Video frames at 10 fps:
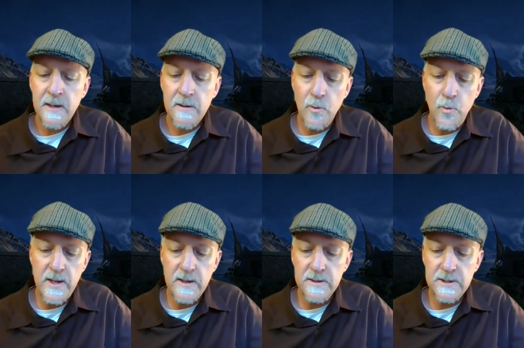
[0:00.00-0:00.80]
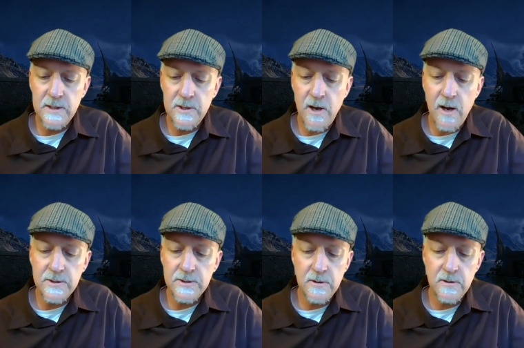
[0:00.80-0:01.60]
The winds had
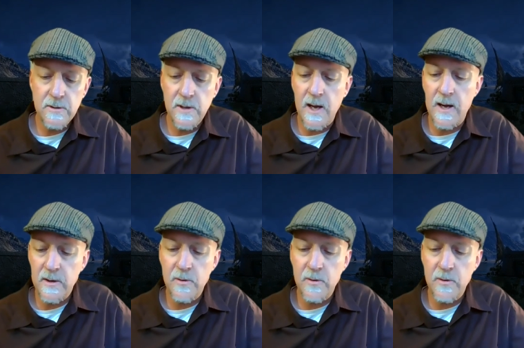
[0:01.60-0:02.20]
tossed her uh,